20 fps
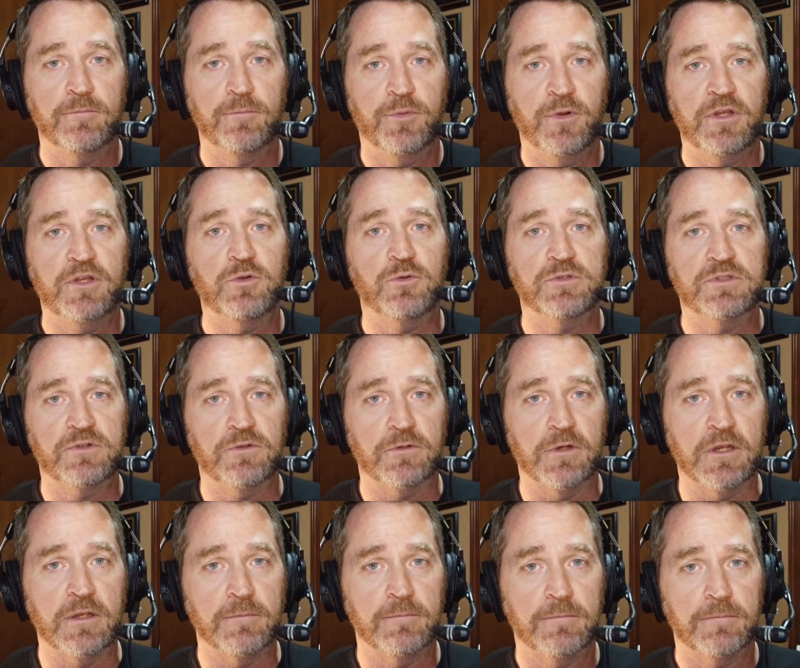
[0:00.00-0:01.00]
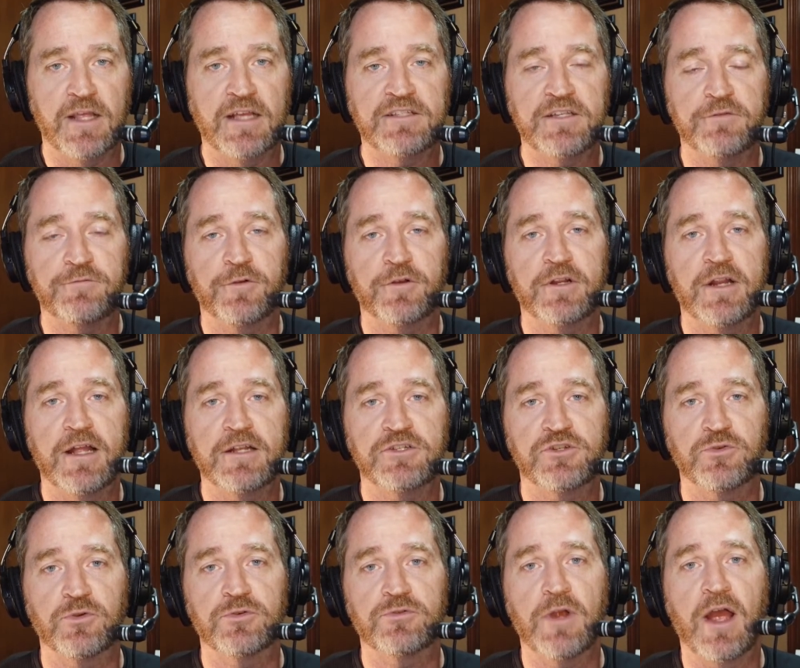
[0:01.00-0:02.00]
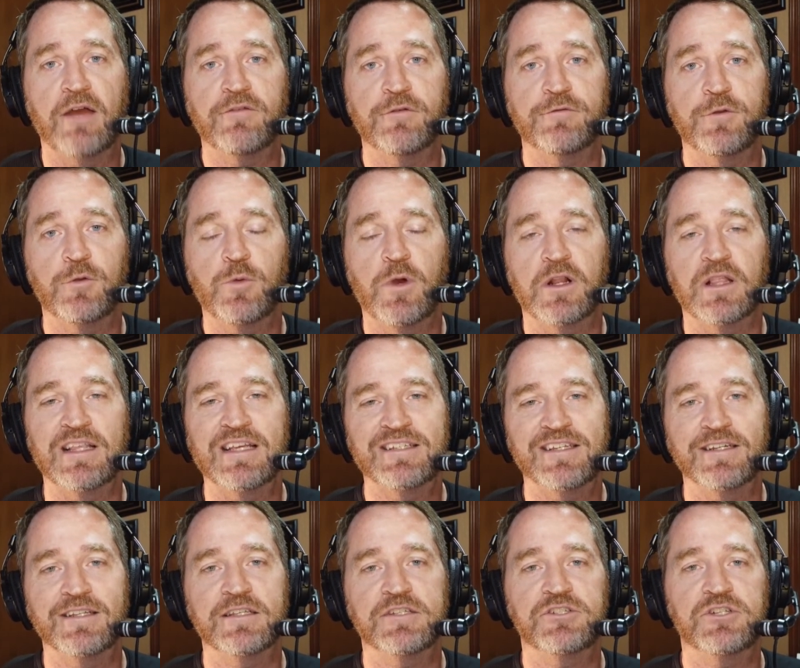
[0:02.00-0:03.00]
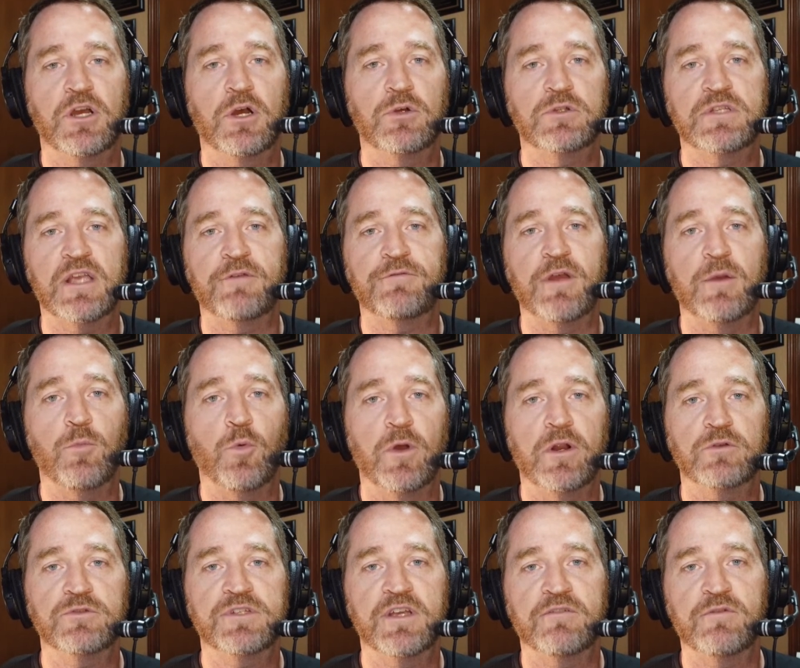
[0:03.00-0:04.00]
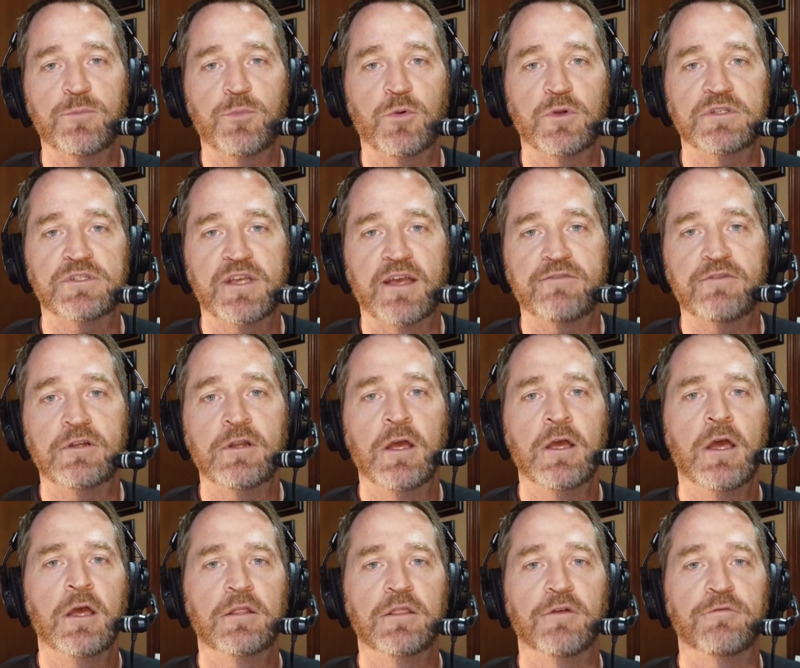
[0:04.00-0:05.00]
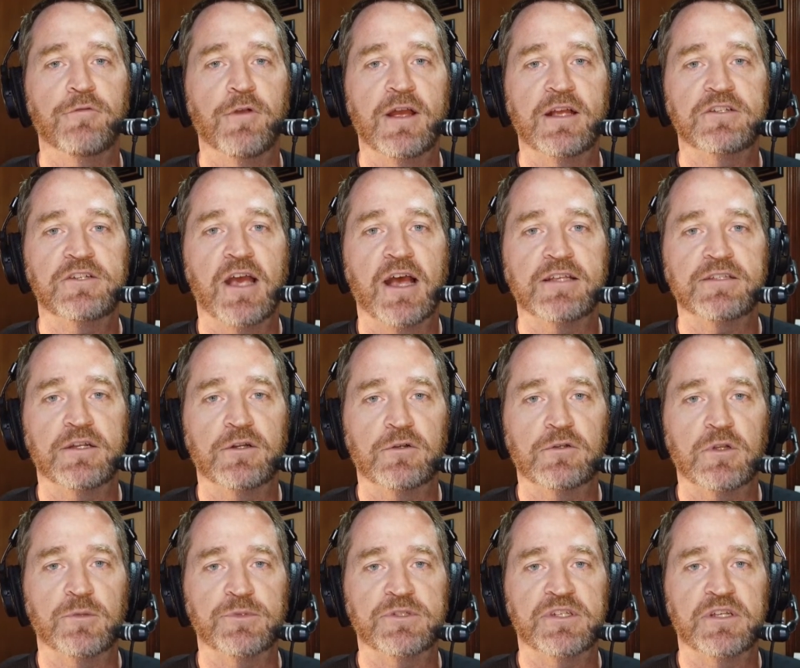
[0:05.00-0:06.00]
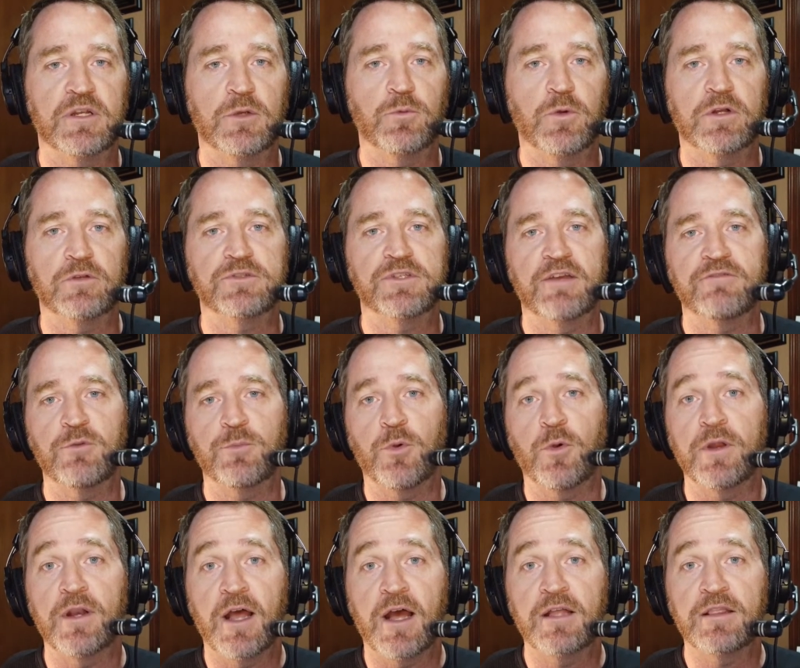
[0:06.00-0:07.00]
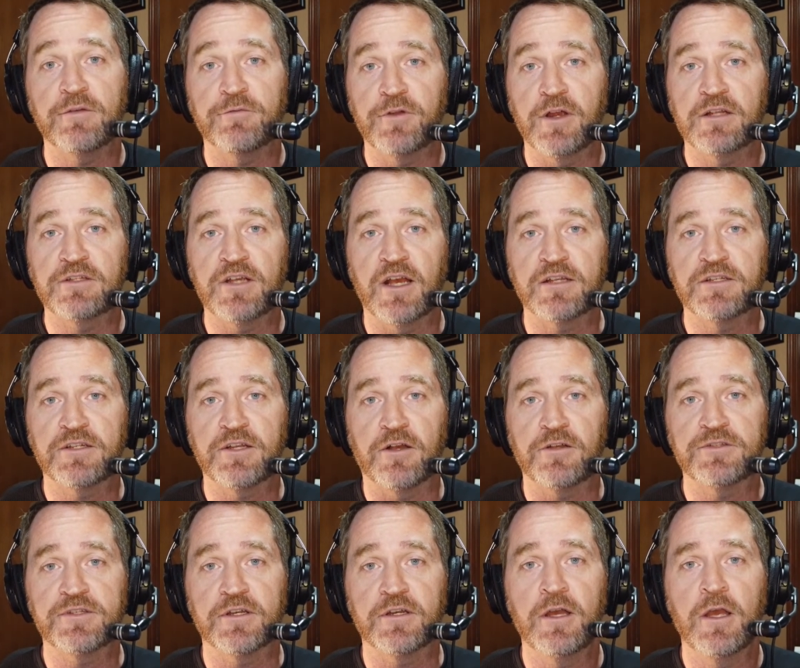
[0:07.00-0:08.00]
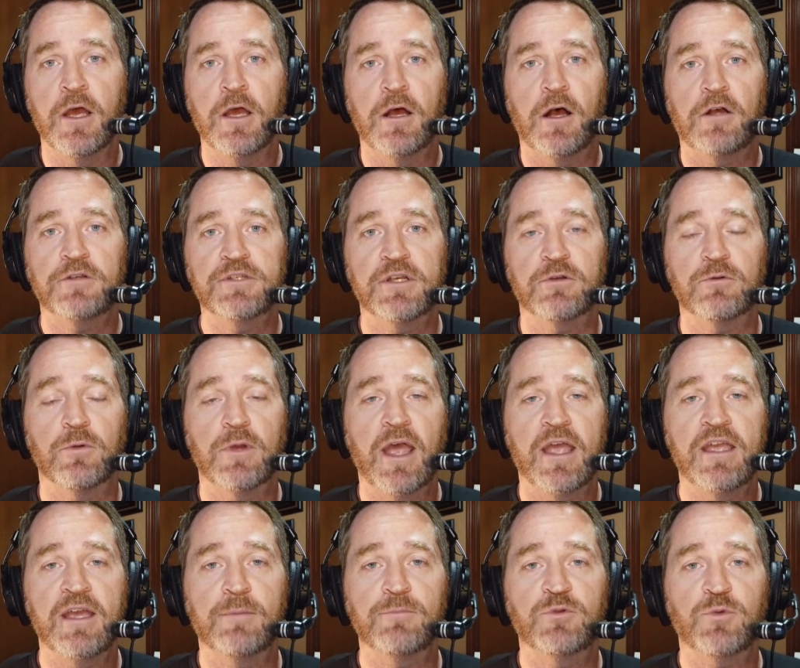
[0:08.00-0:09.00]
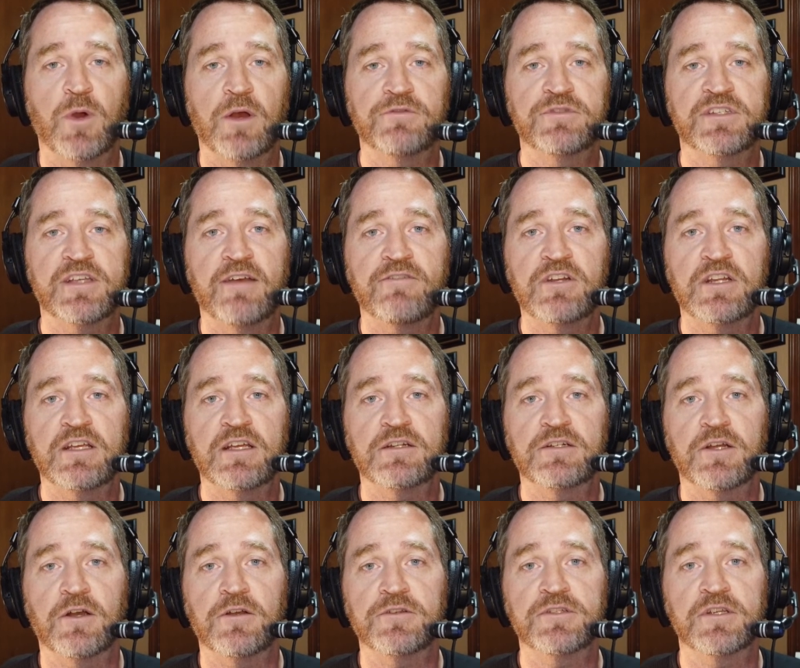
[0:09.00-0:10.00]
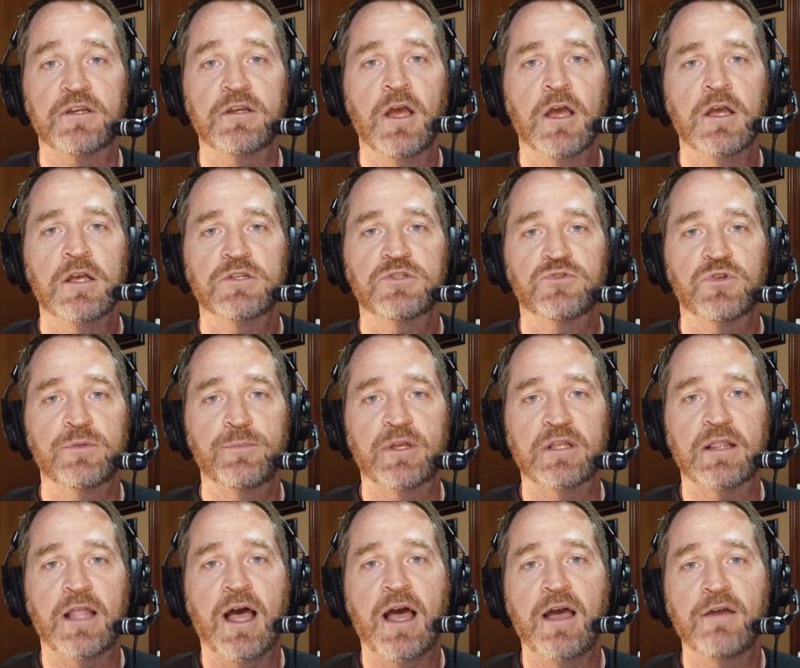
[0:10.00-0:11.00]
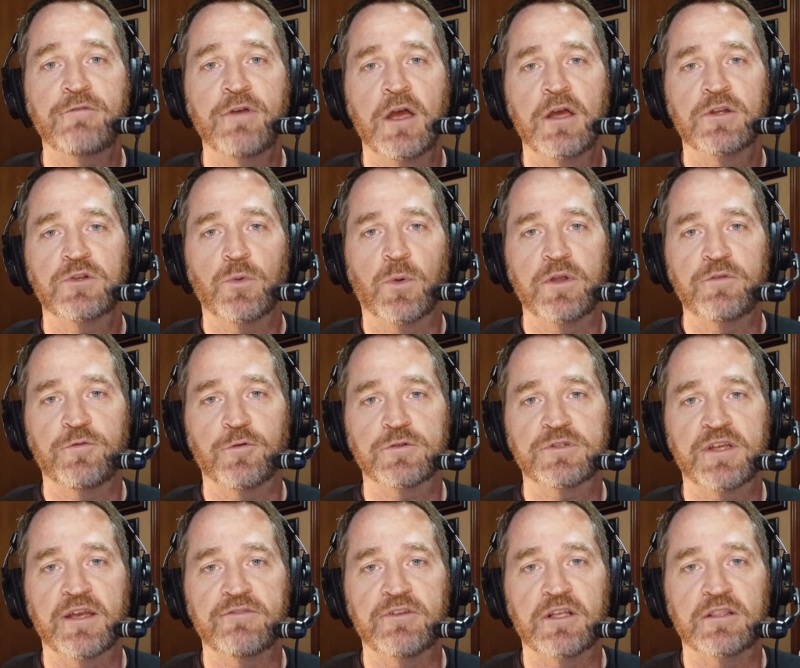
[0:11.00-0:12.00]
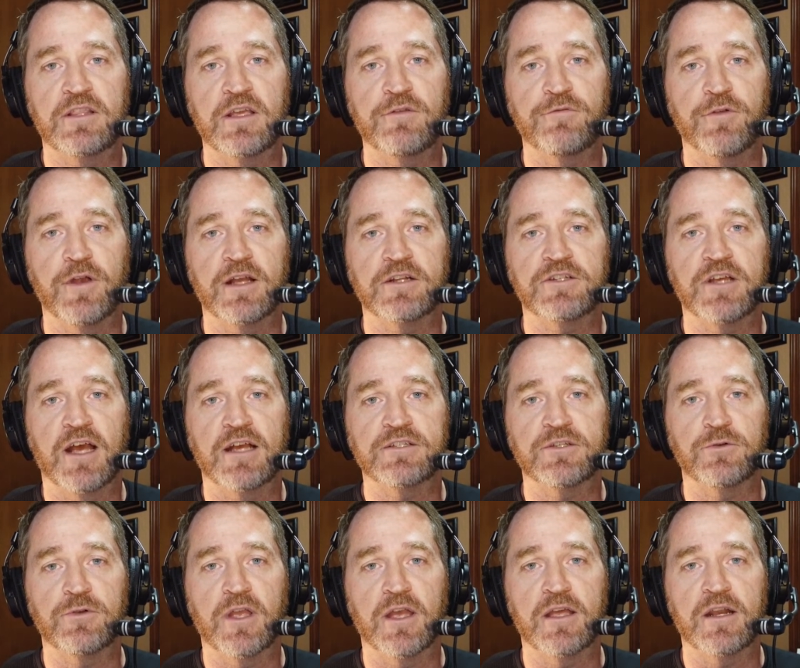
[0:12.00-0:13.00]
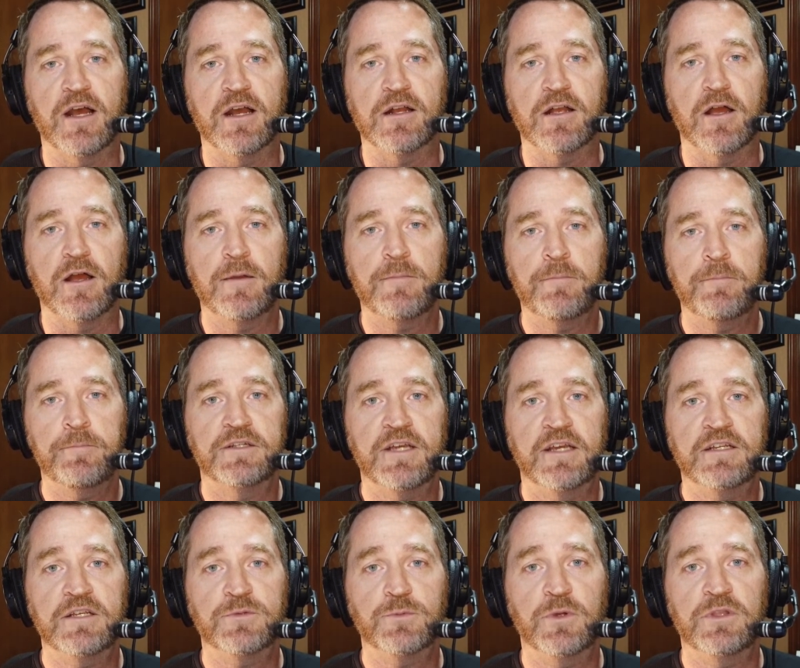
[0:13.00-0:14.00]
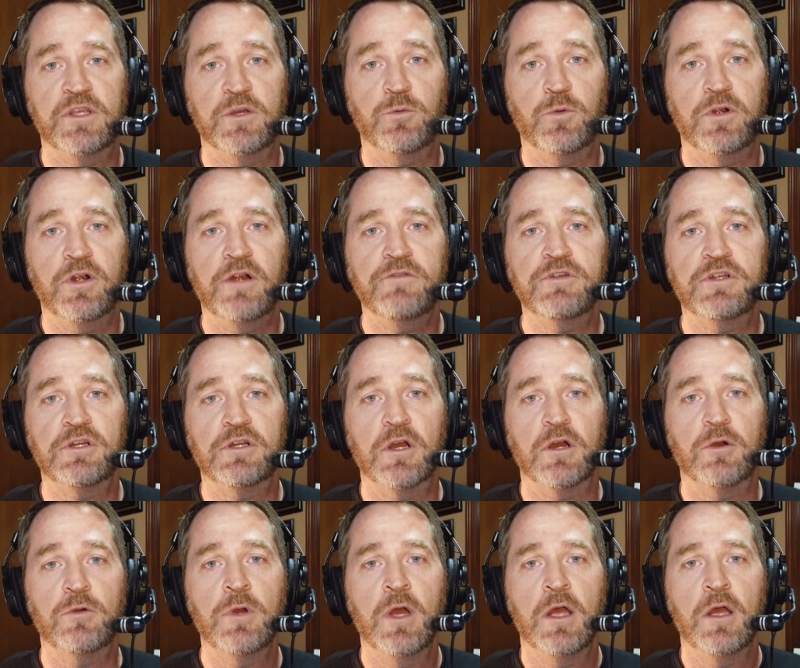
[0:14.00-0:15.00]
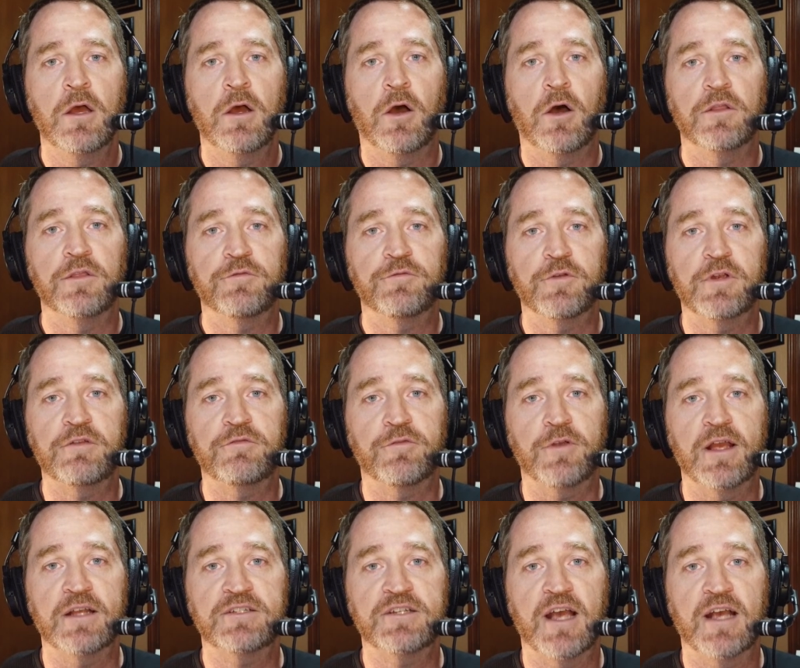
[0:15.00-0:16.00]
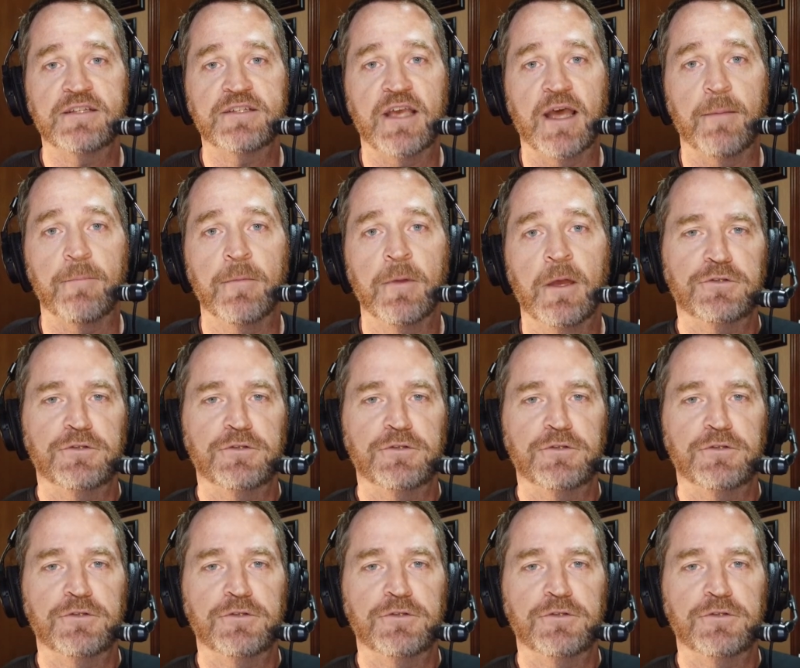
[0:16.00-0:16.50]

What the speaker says: Pretty cool story. So that's it for tonight's Short Drive. If you want to listen to the show, it's FM 107.7, the Franchise in Oklahoma City, 107.9, the Franchise Tulsa, also AM 1270 in Tulsa, streaming live 24/7 at thefranchiseok.com, and take us with you wherever you go on the free Franchise app.